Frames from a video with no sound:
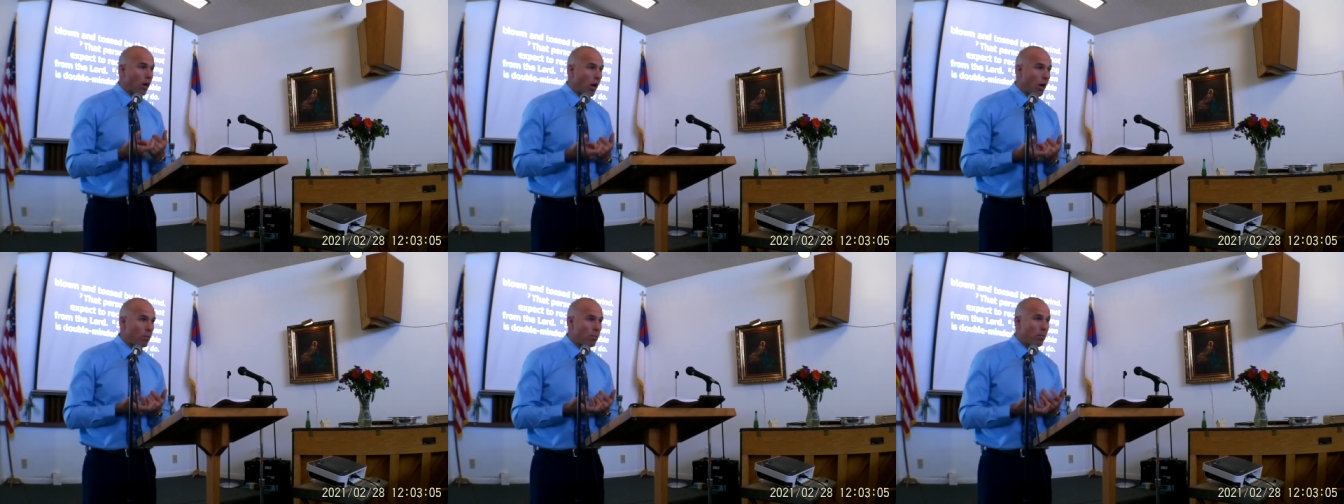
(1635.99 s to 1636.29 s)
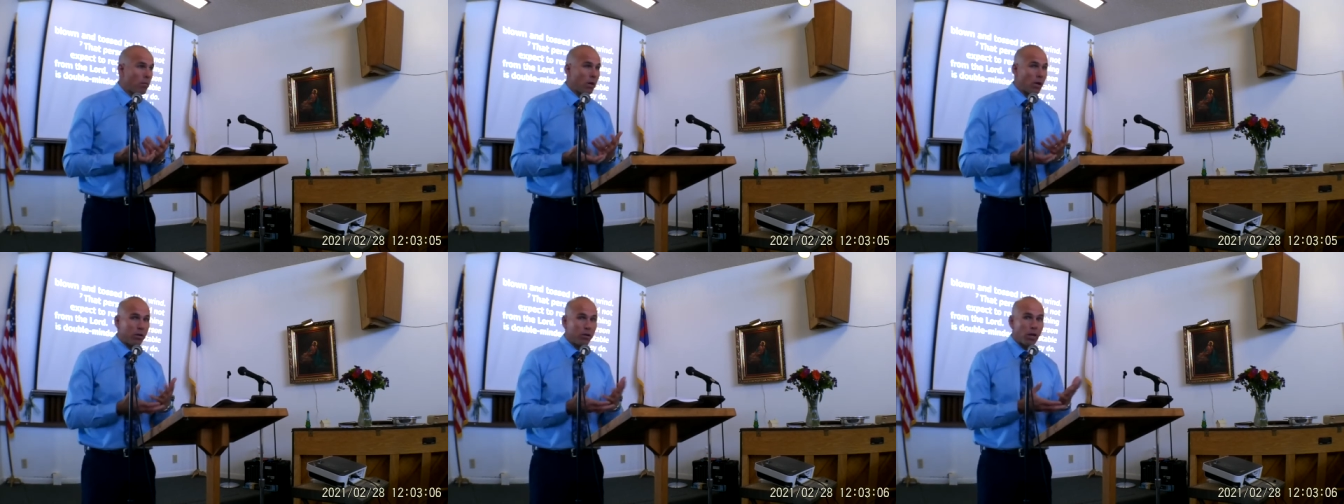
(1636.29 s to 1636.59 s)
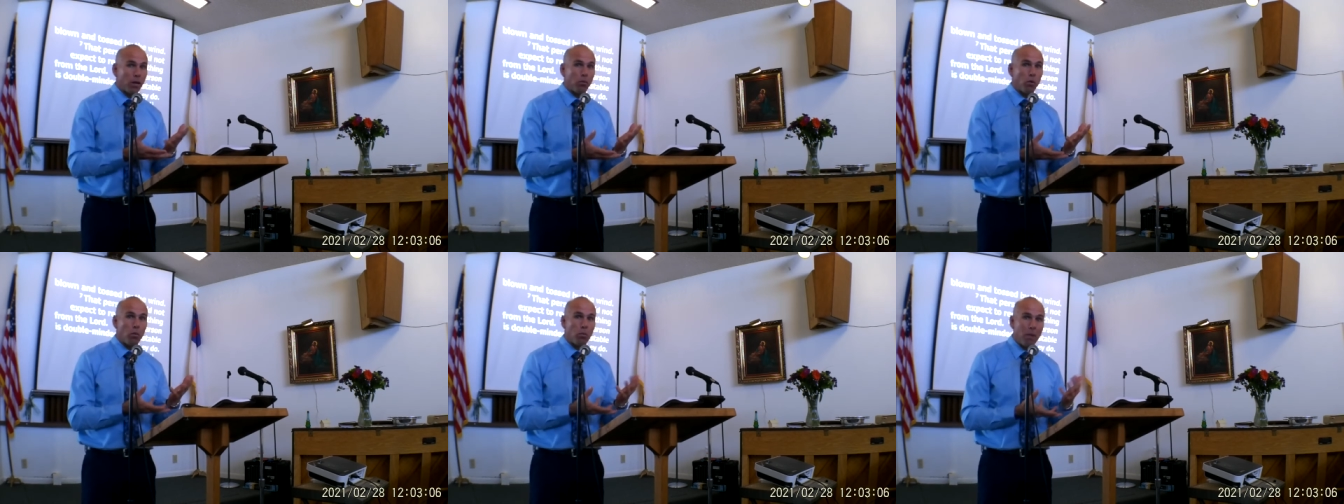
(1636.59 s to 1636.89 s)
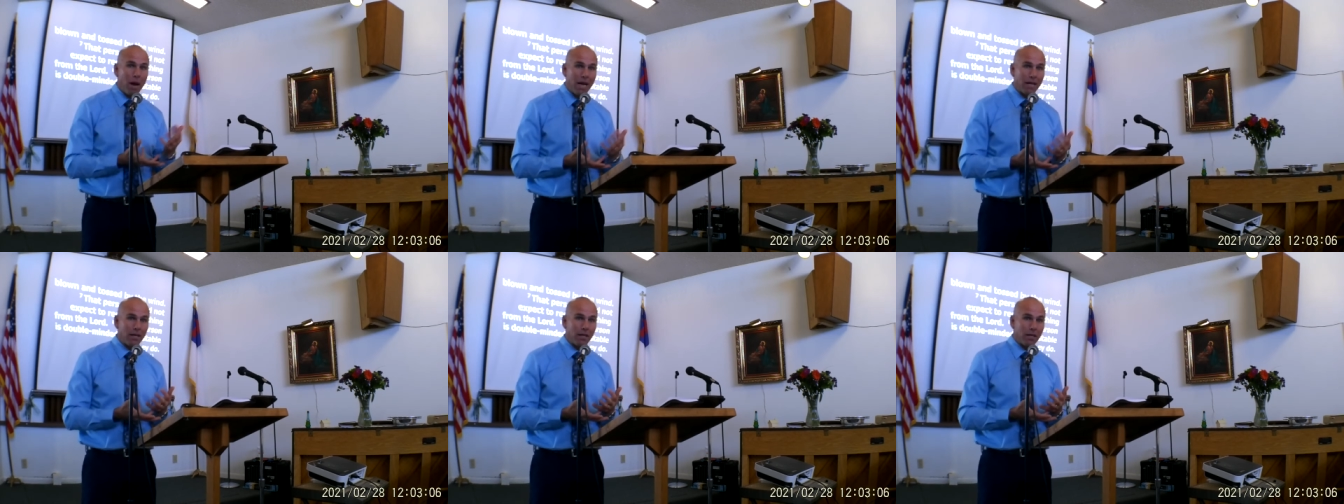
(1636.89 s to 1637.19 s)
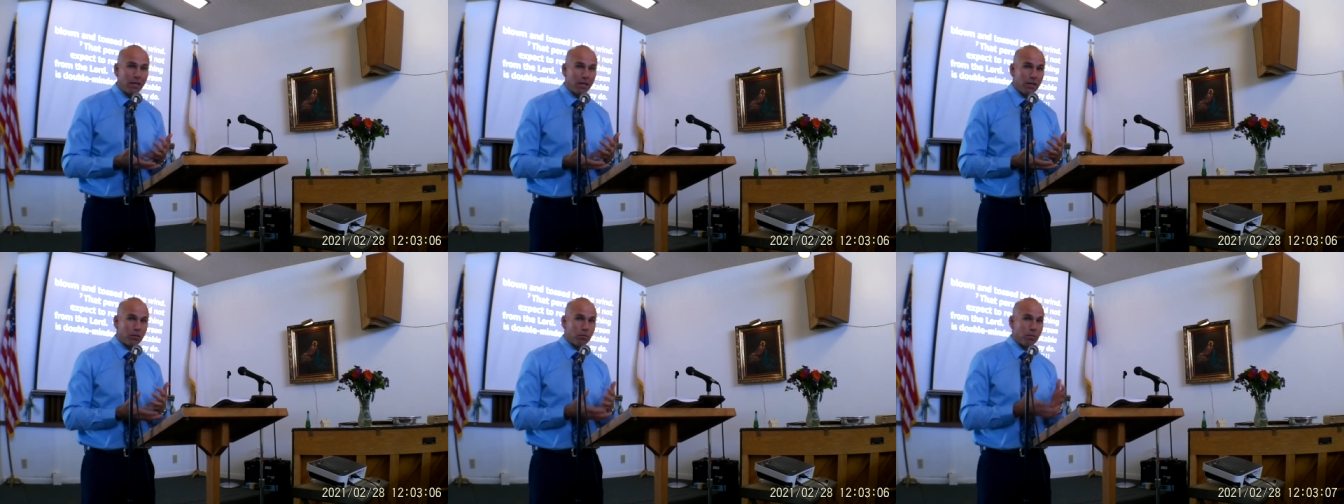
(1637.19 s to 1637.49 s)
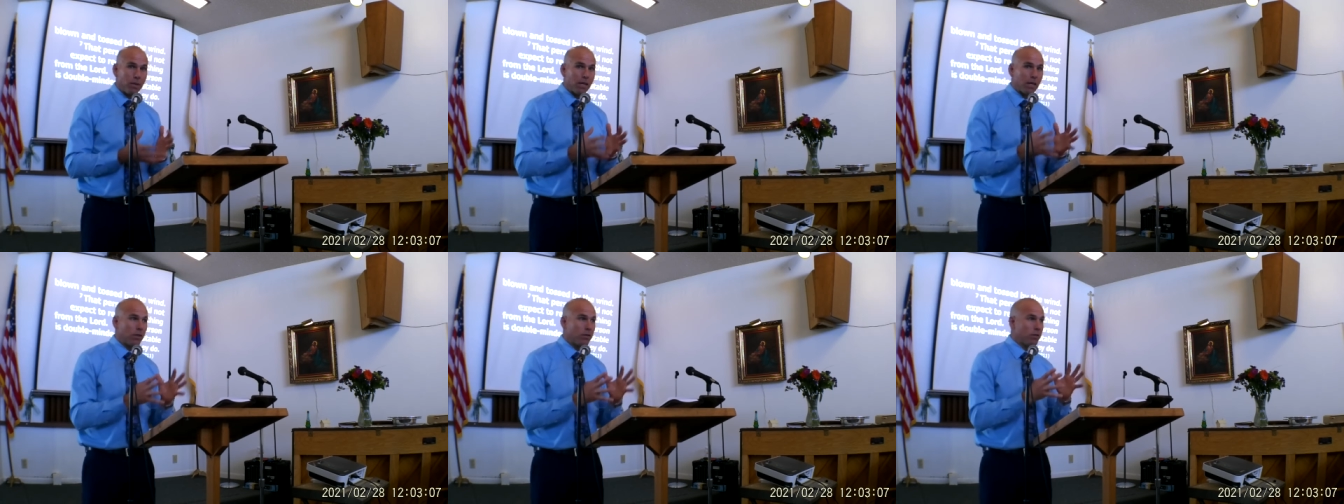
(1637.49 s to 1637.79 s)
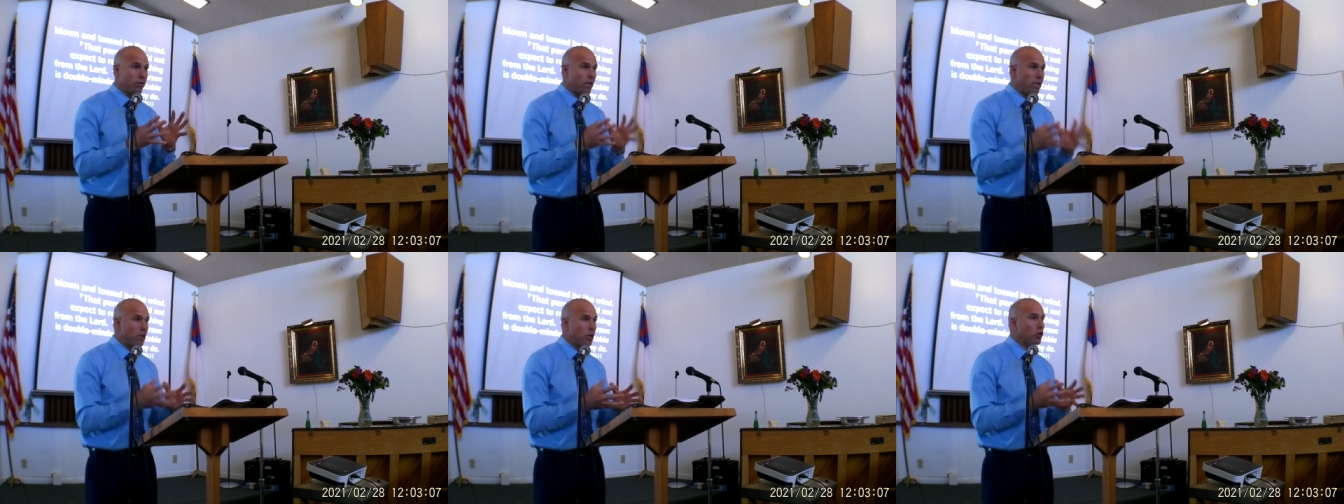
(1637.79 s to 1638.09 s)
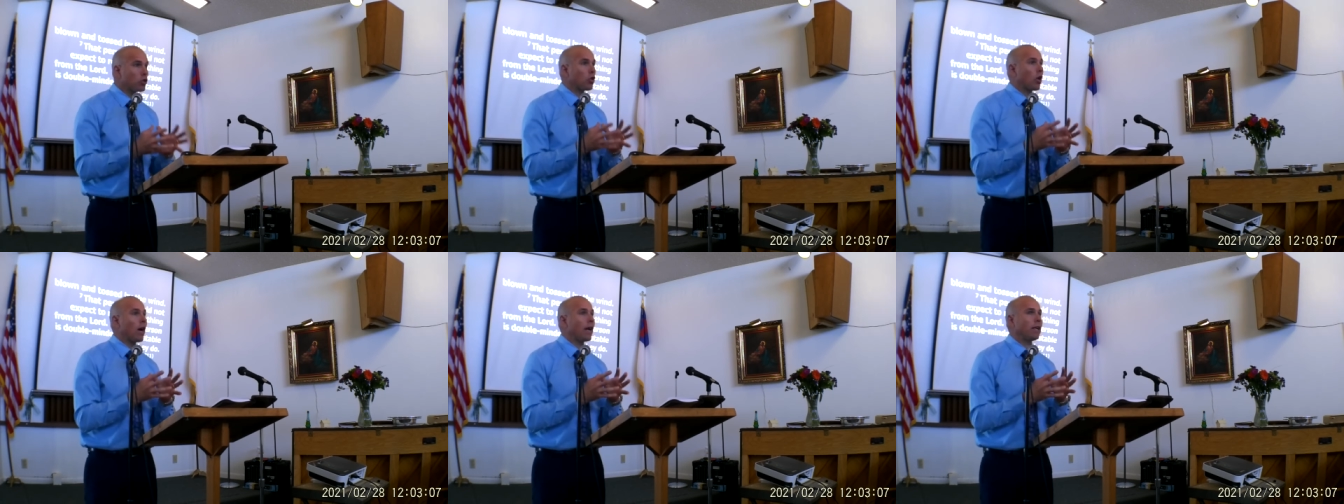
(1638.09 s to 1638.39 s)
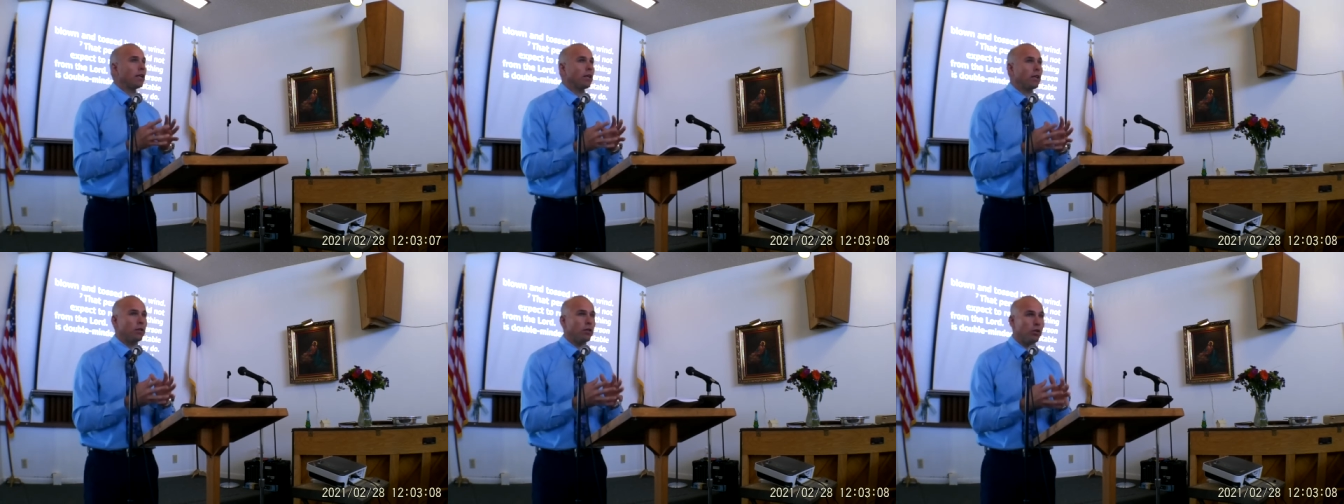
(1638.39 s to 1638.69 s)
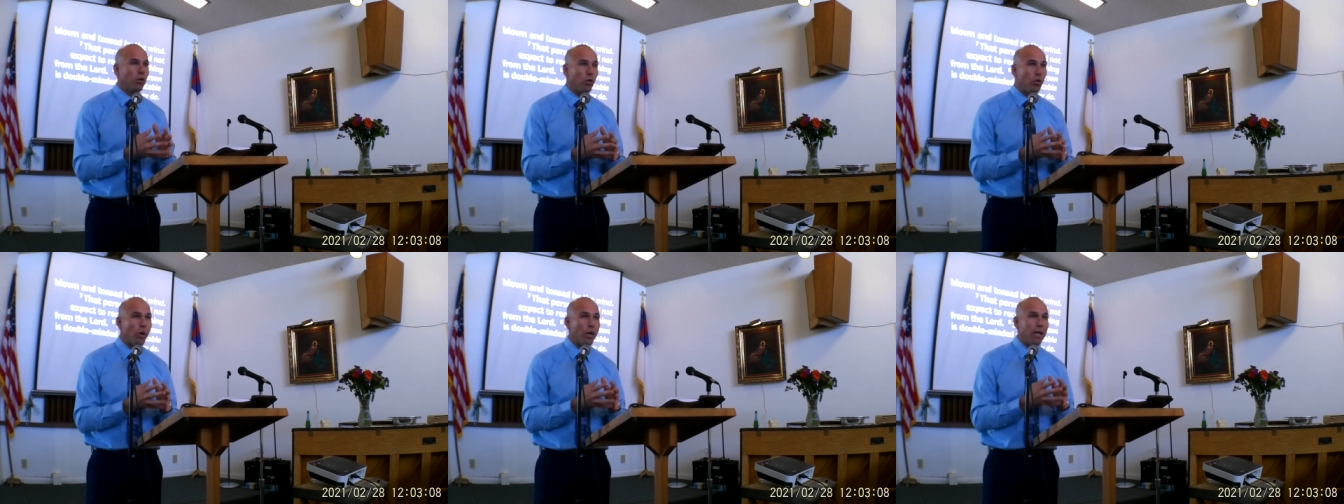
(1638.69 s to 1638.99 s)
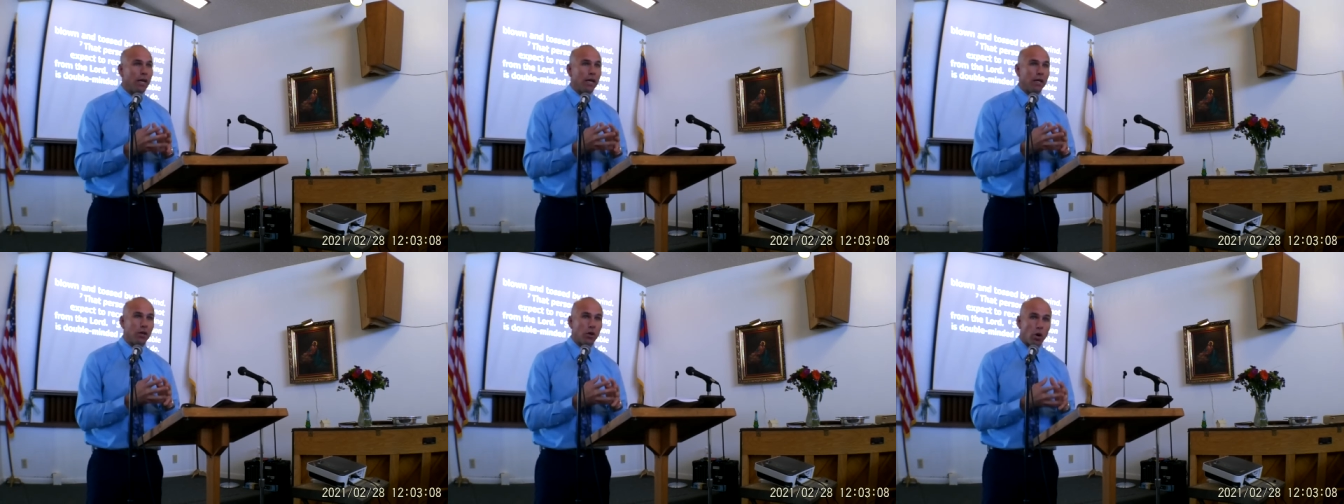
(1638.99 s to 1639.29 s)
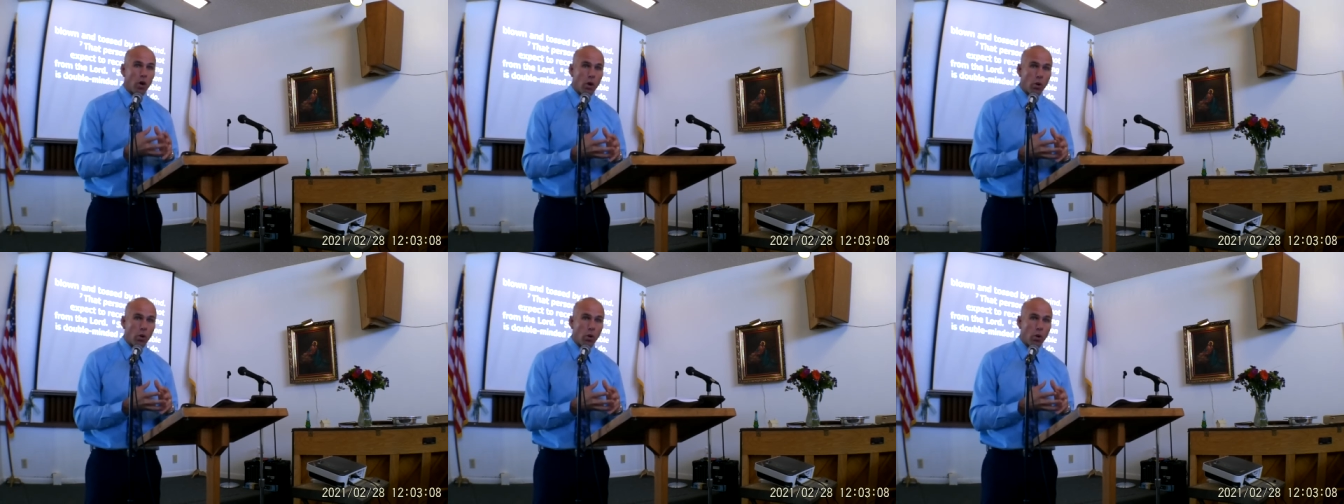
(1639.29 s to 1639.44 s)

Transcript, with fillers: un- a double-mindedness because then you're trying to do it in your